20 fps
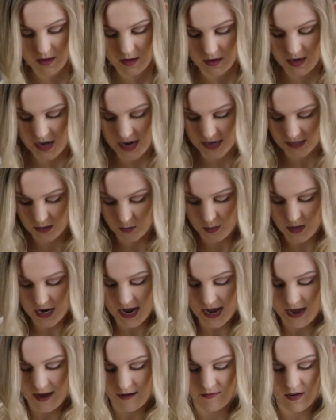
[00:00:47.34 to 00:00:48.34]
Next, we
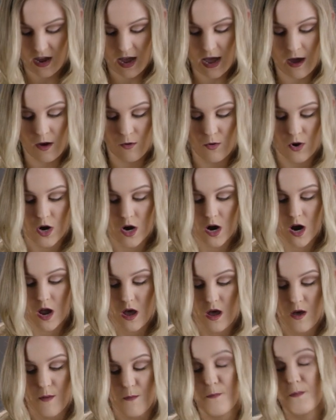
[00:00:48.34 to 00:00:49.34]
have our
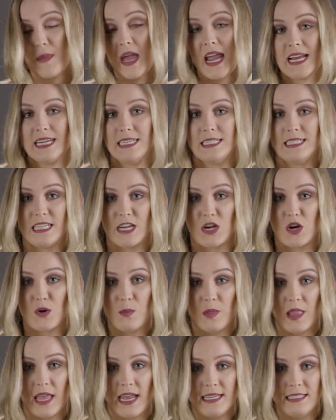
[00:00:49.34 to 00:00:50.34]
main dinner
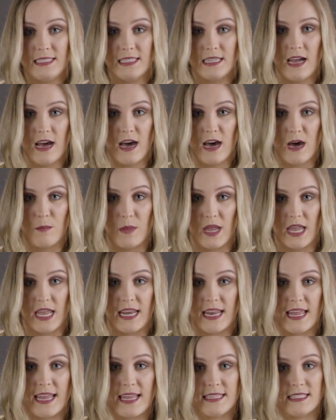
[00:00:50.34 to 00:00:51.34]
plate.
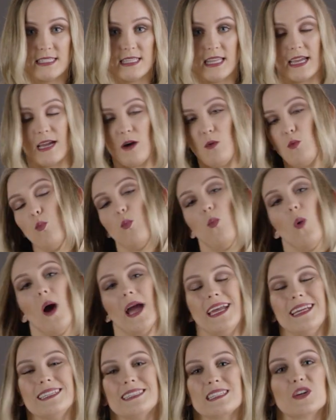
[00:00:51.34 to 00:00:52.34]
It is like a
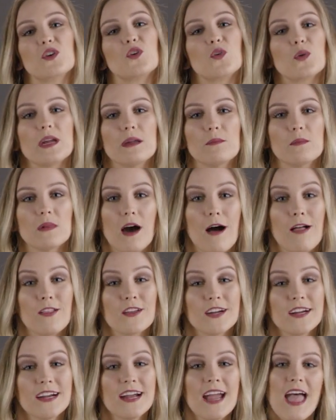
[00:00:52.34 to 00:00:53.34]
white cream
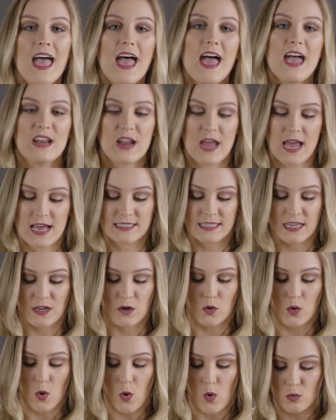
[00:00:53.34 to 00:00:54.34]
color, and it has a
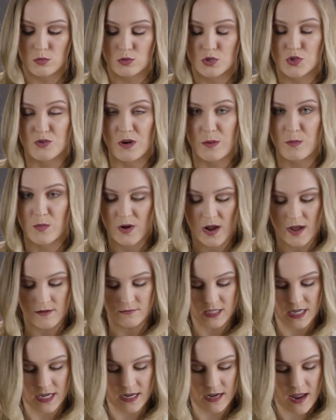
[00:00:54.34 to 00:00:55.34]
gold trim
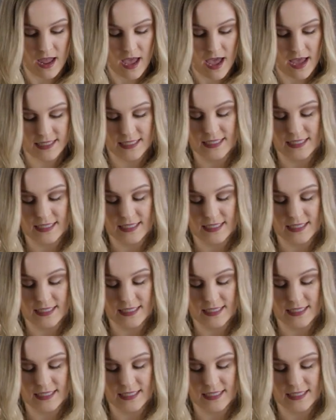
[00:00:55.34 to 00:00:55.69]
around it. It